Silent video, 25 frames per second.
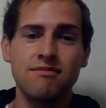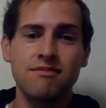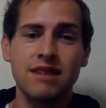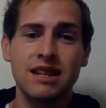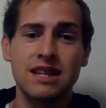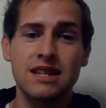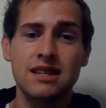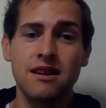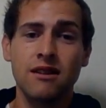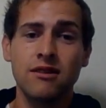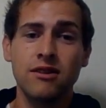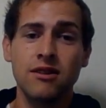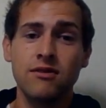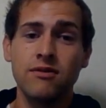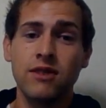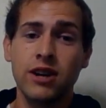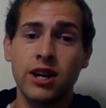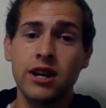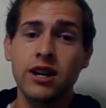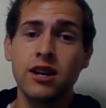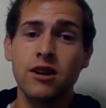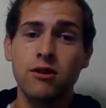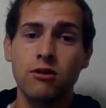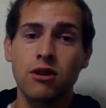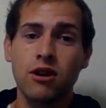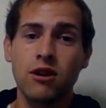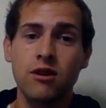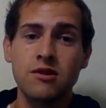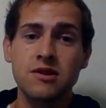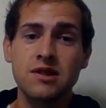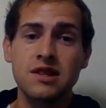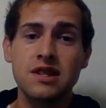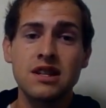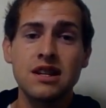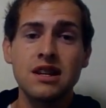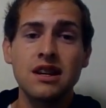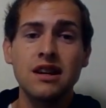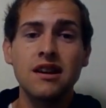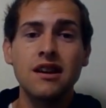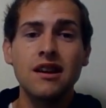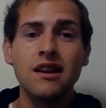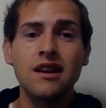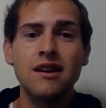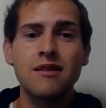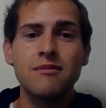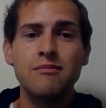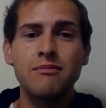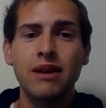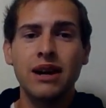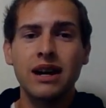sounded very gross.
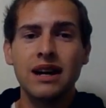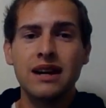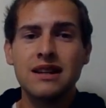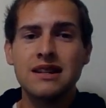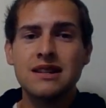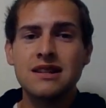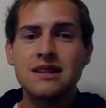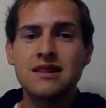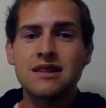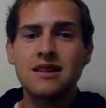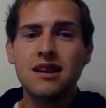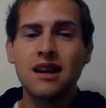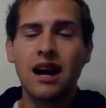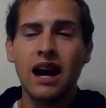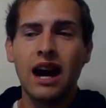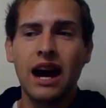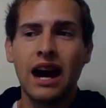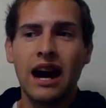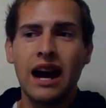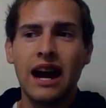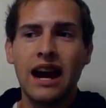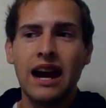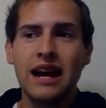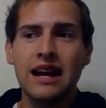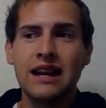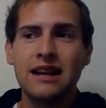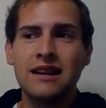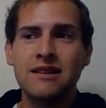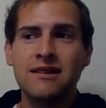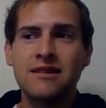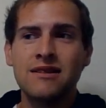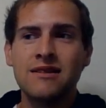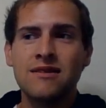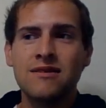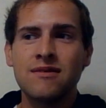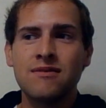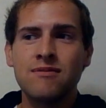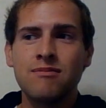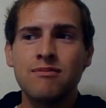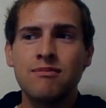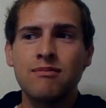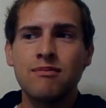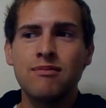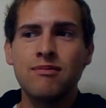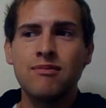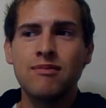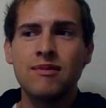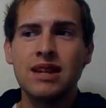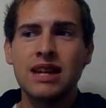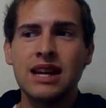But I
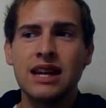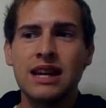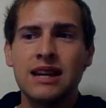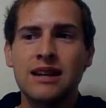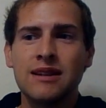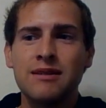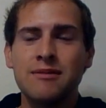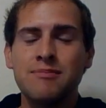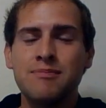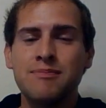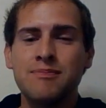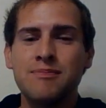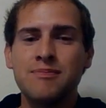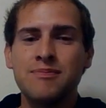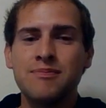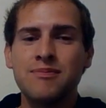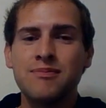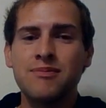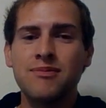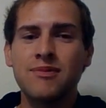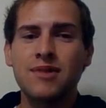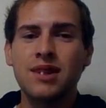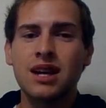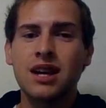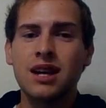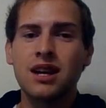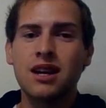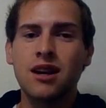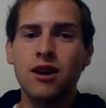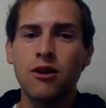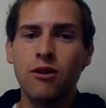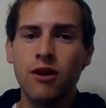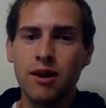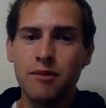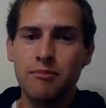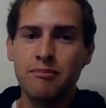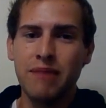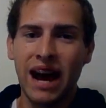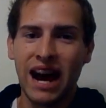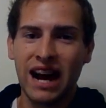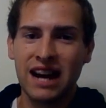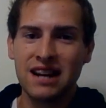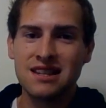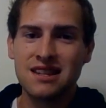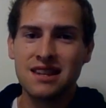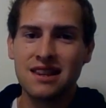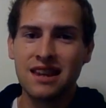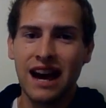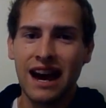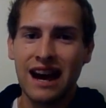am going back
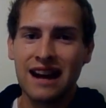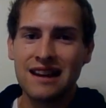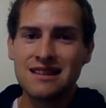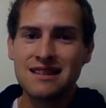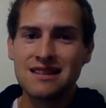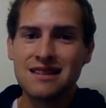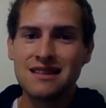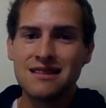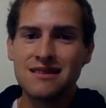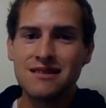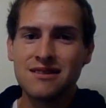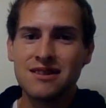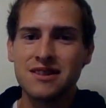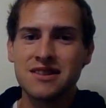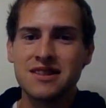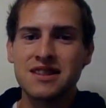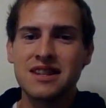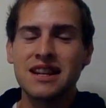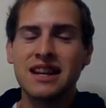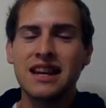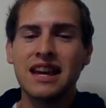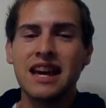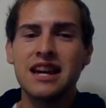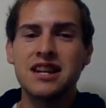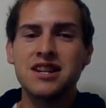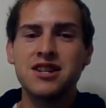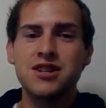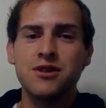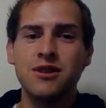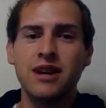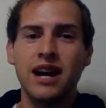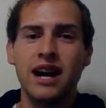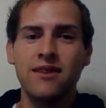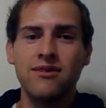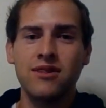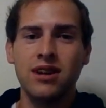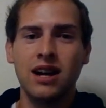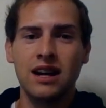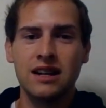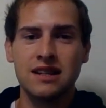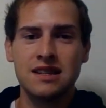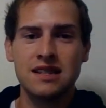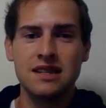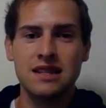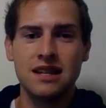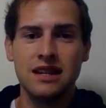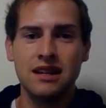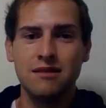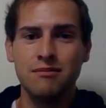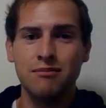to that. Just in case you have not
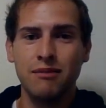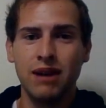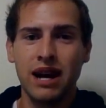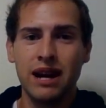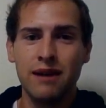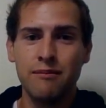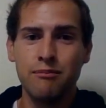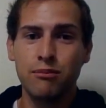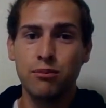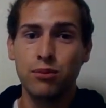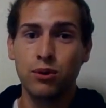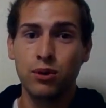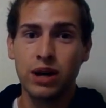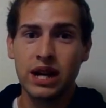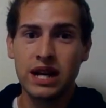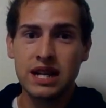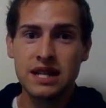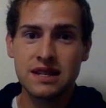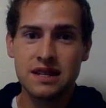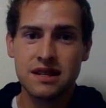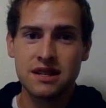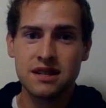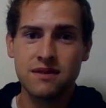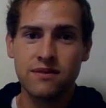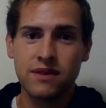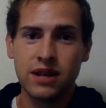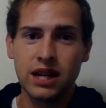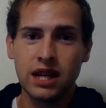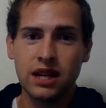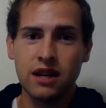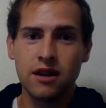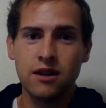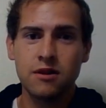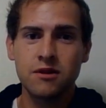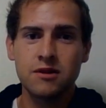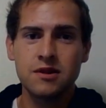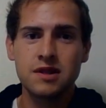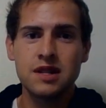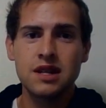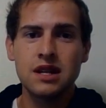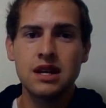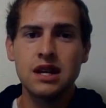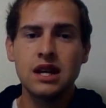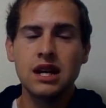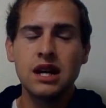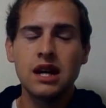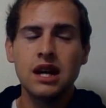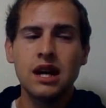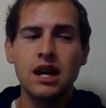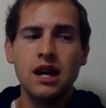seen my braces videos,
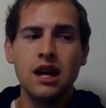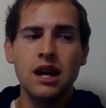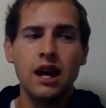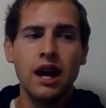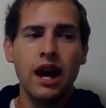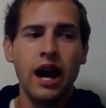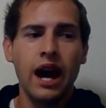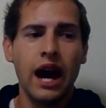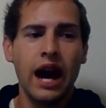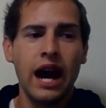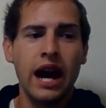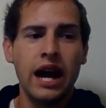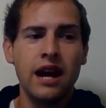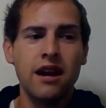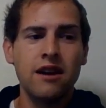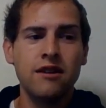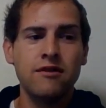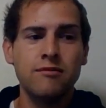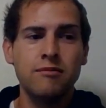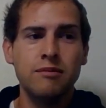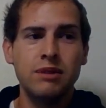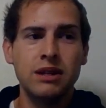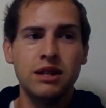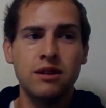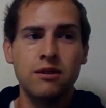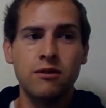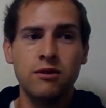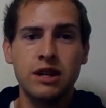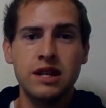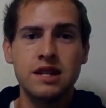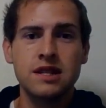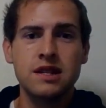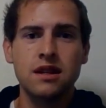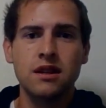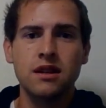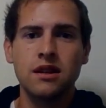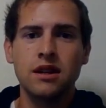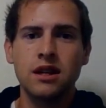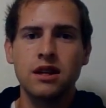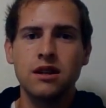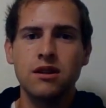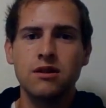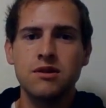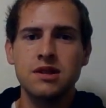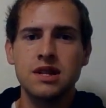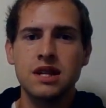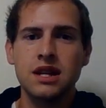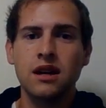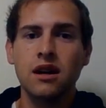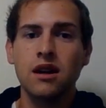I have been recently
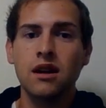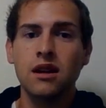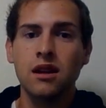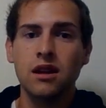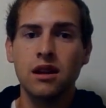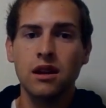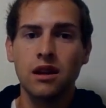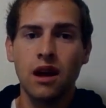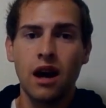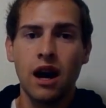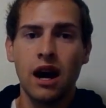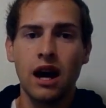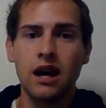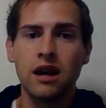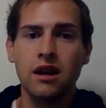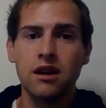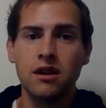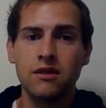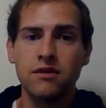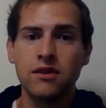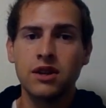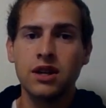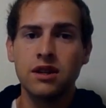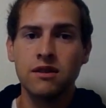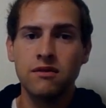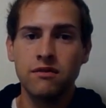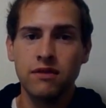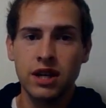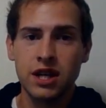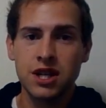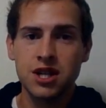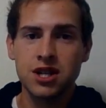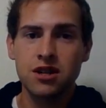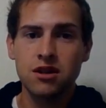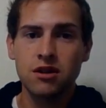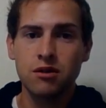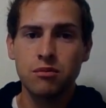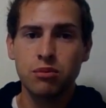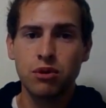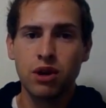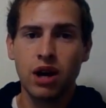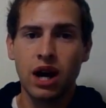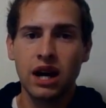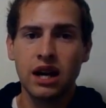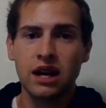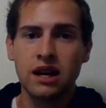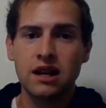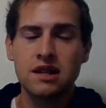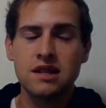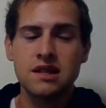using a lot of conventional
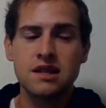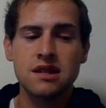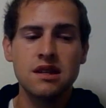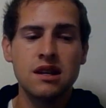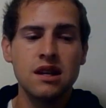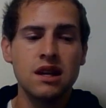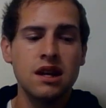products.